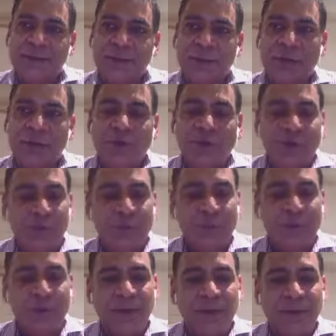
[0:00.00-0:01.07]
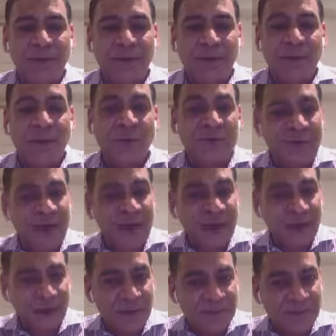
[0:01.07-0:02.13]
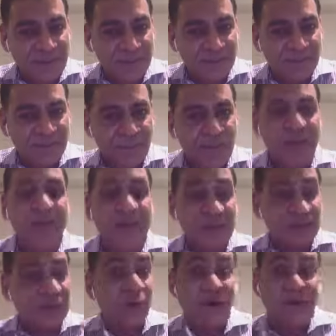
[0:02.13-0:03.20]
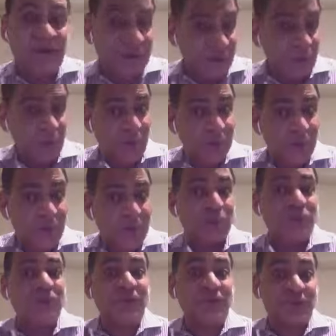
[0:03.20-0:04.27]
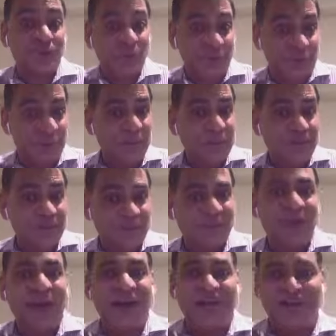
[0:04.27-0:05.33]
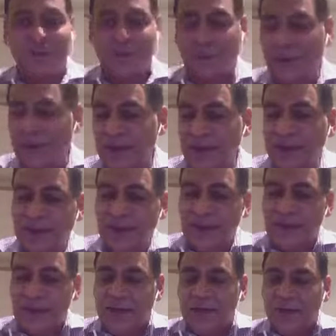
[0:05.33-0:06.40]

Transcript: where you can bring your entire team. Okay, yeah. They started that 2 years ago as you was there with the business side of it, right? Yeah.